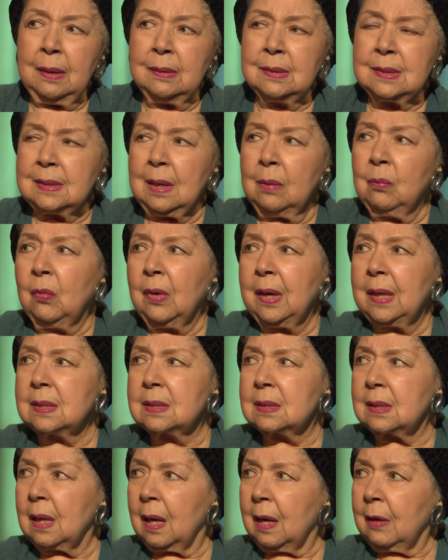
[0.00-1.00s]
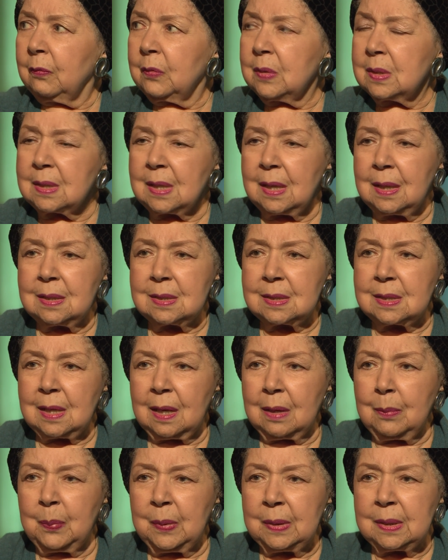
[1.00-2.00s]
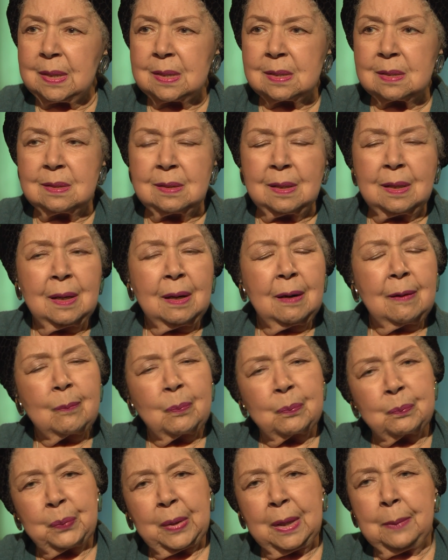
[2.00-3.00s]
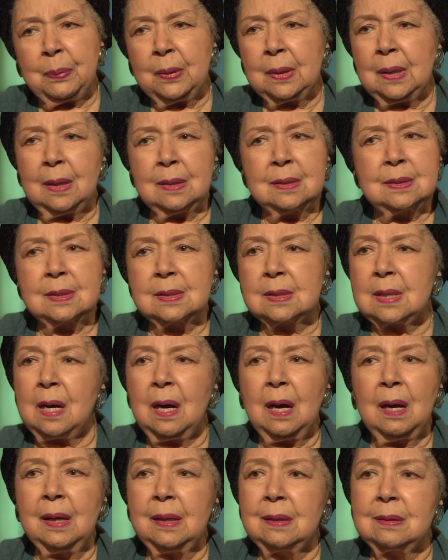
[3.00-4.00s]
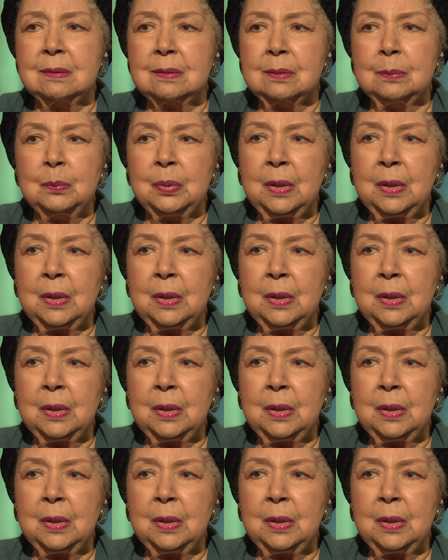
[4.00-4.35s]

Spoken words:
In some ways, life is easier, but people aren't as kind and